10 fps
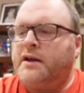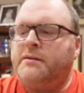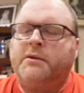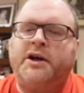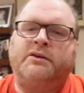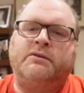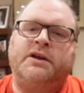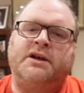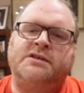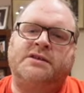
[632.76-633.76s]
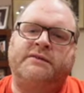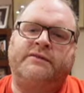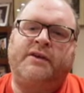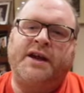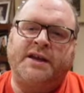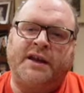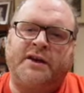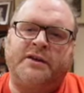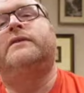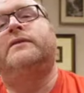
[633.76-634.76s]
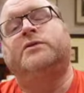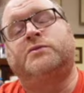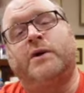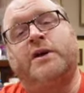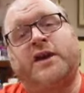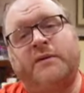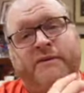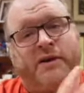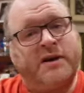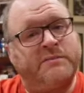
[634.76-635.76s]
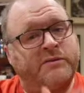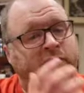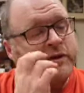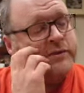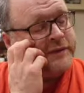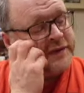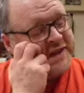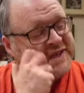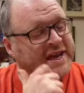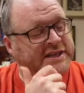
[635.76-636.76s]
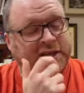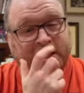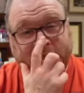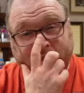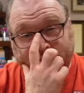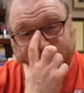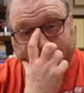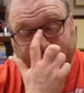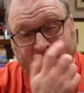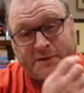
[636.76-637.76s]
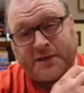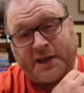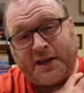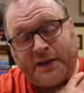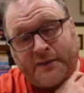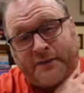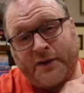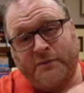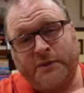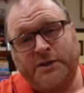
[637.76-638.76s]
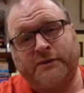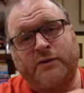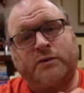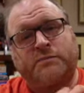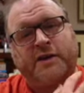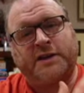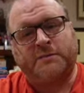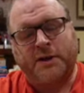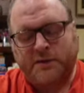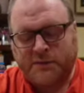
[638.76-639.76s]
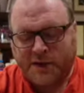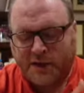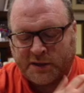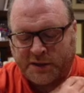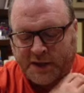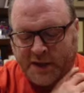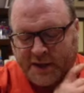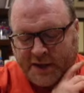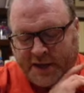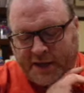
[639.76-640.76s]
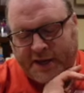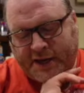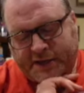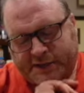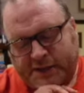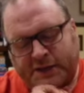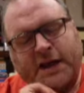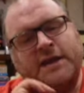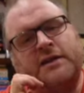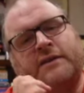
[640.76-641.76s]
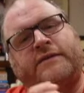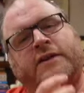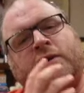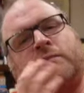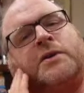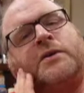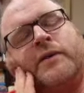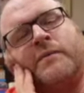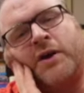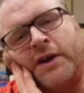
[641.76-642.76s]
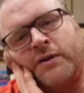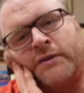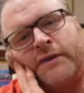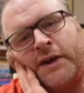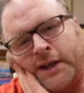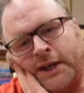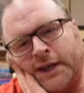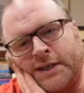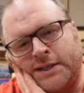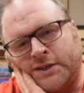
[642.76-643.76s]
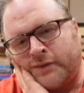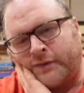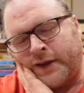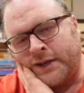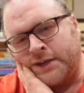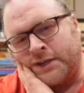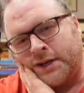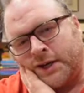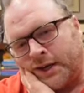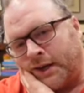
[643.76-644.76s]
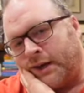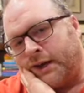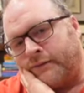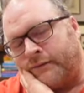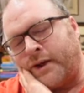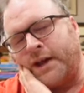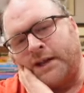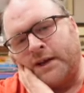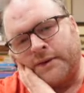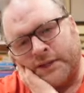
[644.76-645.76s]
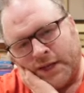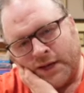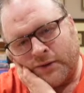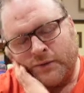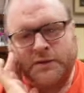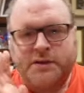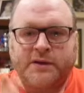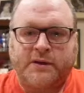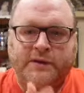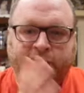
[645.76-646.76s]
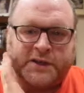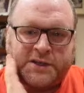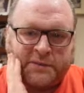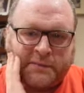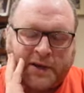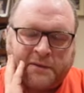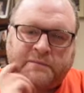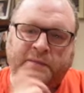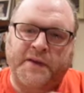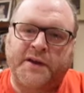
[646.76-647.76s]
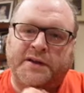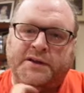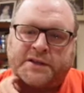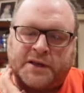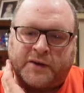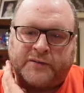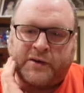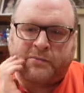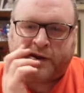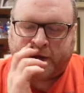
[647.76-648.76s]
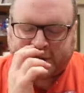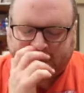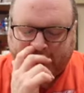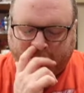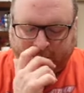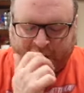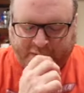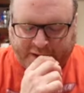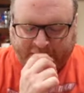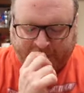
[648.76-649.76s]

Michael learns that Fredo was working with Hyman Roth with the assassination attempt at the beginning of the film, which of course breaks Michael's heart. And it's at the end of the film where Michael finally gets his revenge and Fredo is killed on a fishing boat just after he prays the Hail Mary.